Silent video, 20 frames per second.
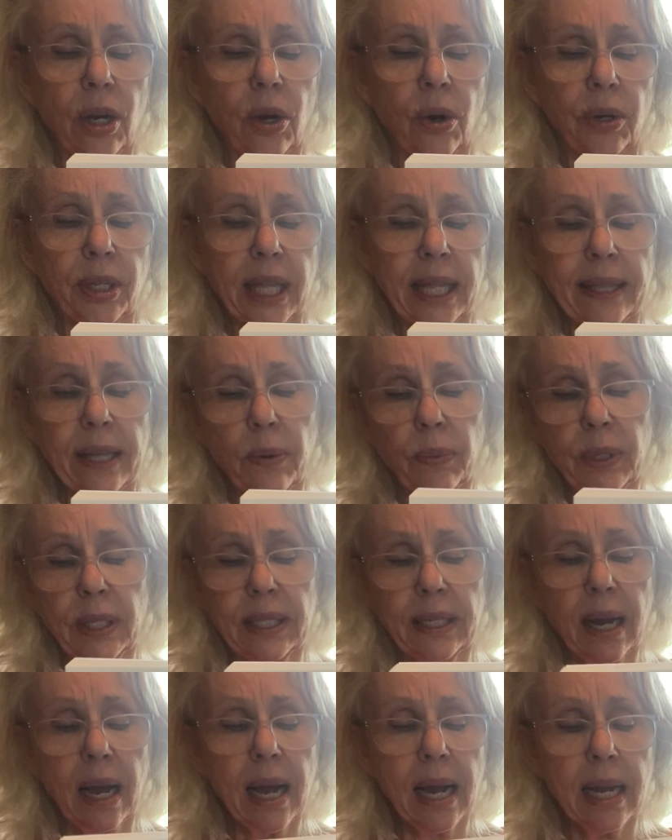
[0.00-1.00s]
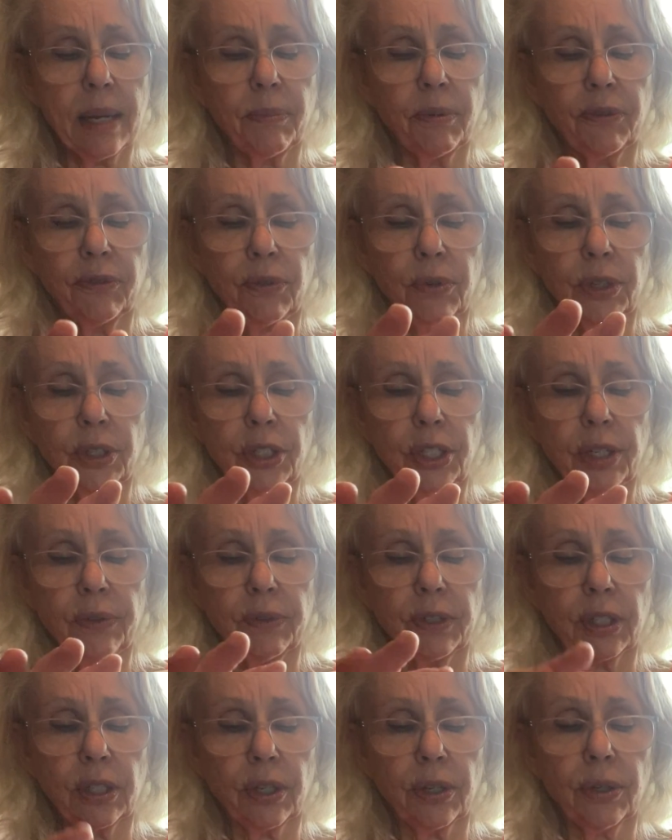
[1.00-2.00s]
or that they would die before she
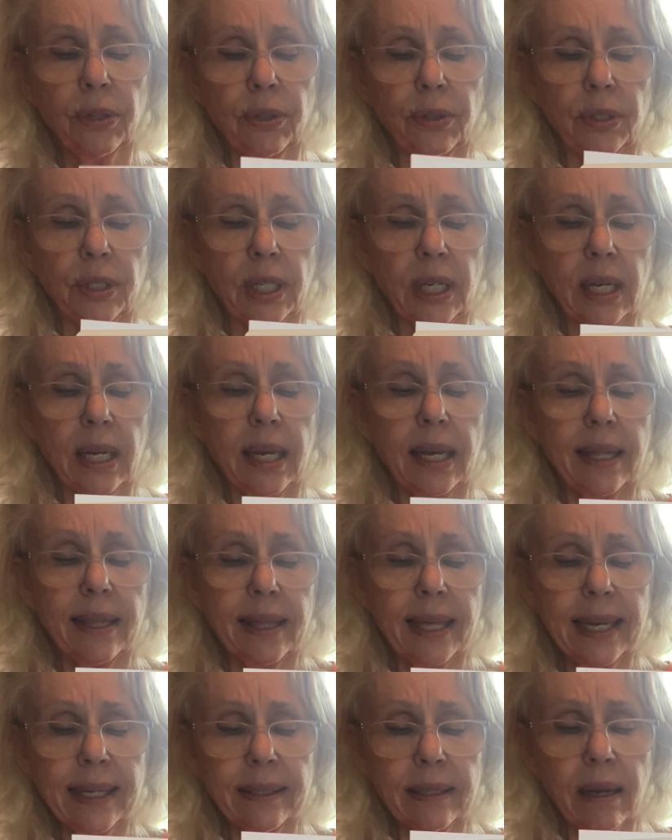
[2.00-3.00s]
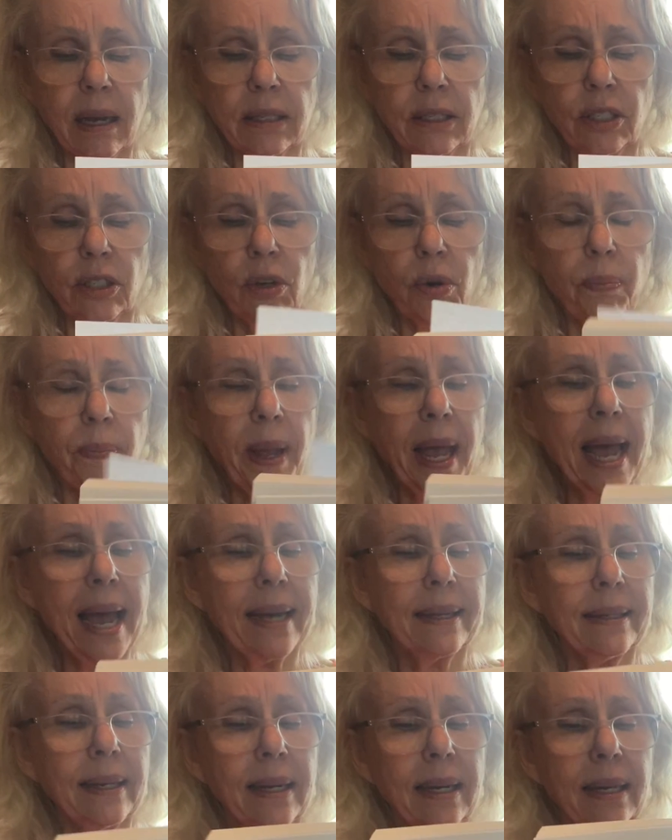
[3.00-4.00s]
returned. Things got so
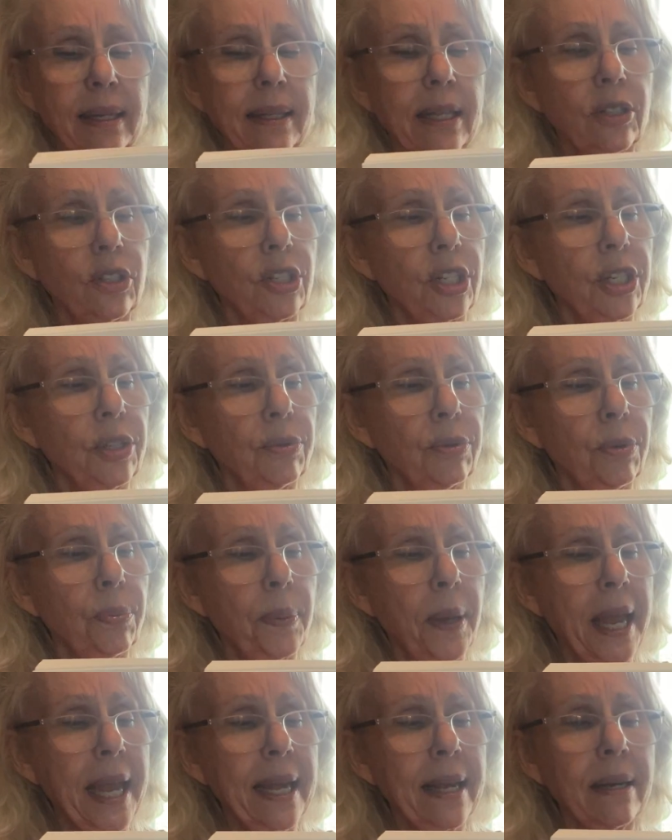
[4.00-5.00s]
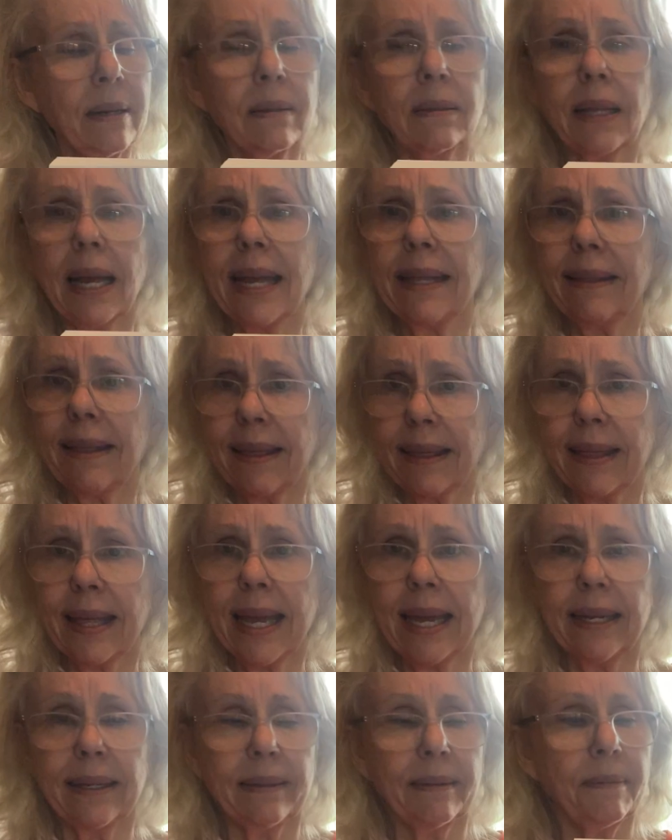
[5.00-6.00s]
bad that she grew pale and
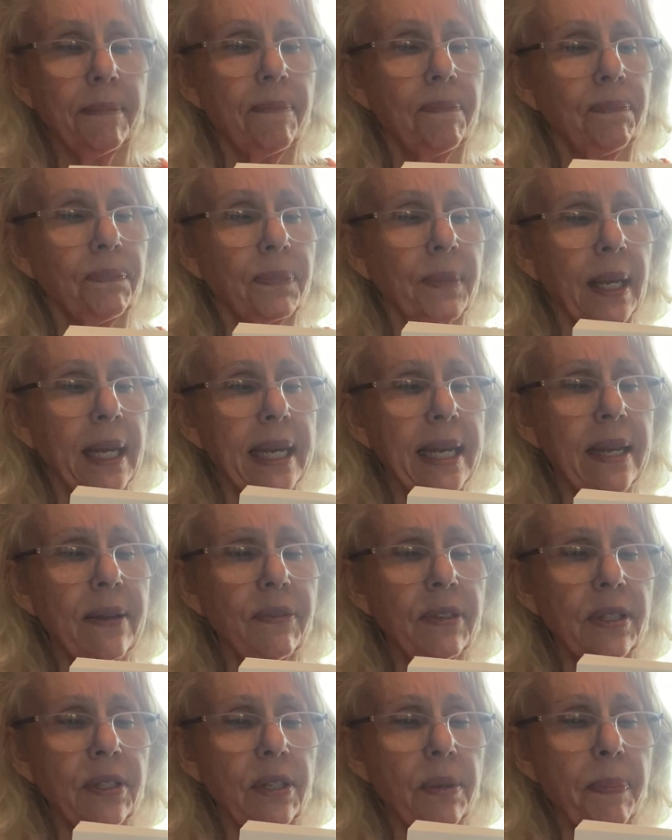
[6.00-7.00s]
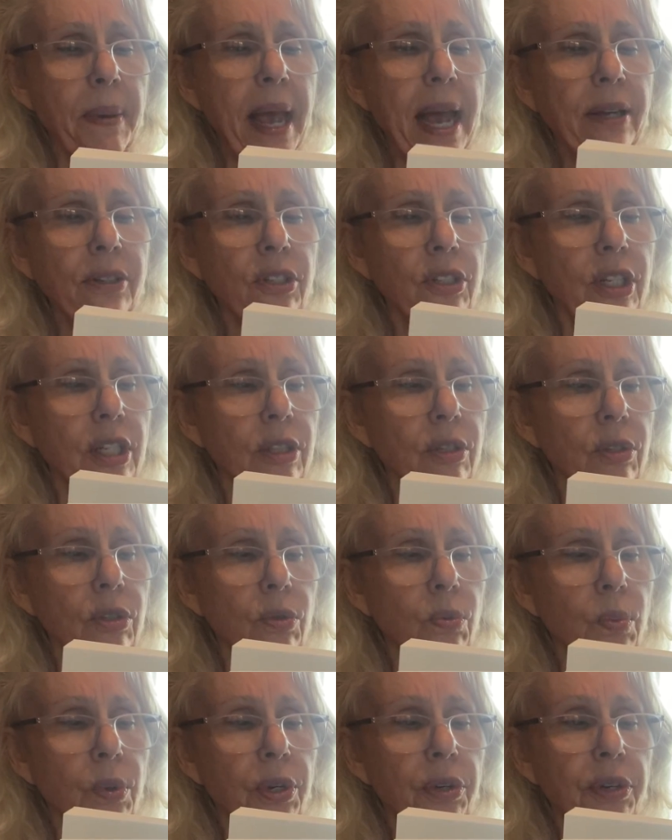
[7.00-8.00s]
thin. Even Sebastian
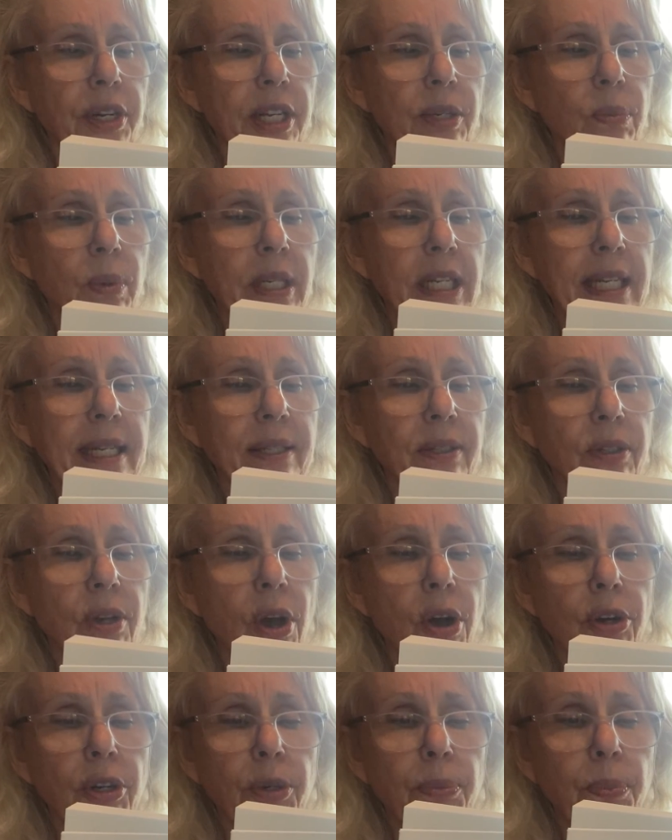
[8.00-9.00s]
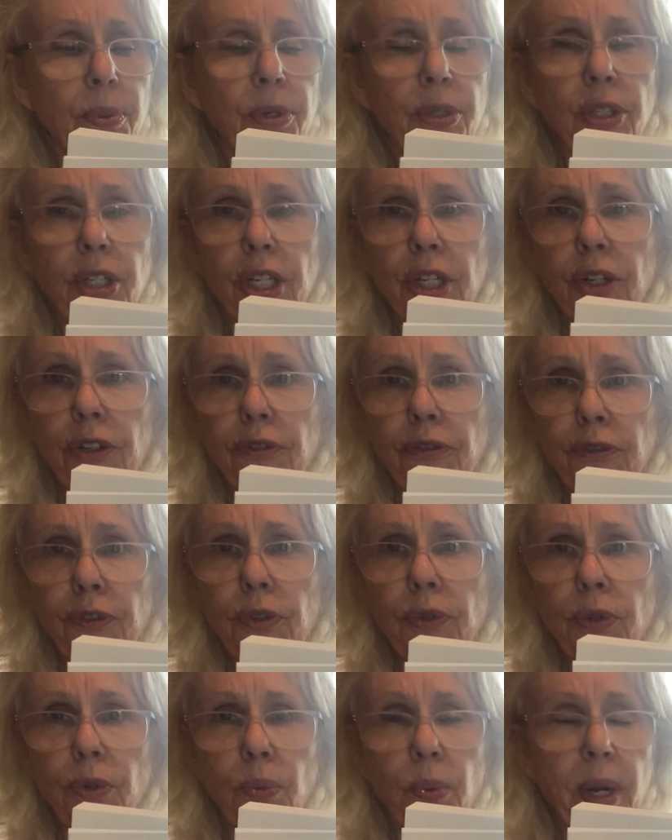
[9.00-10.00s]
looked worried when he saw her pushing her
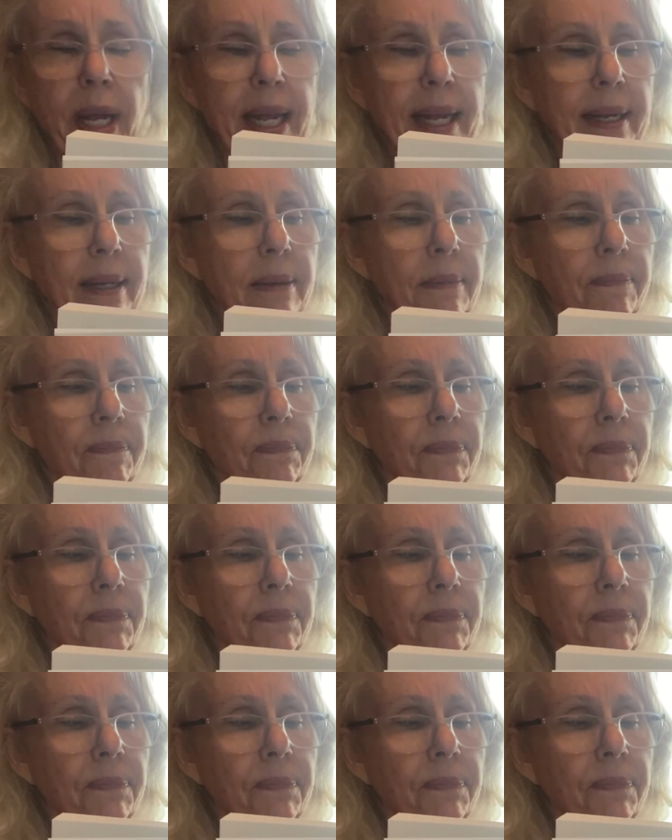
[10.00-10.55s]
food away.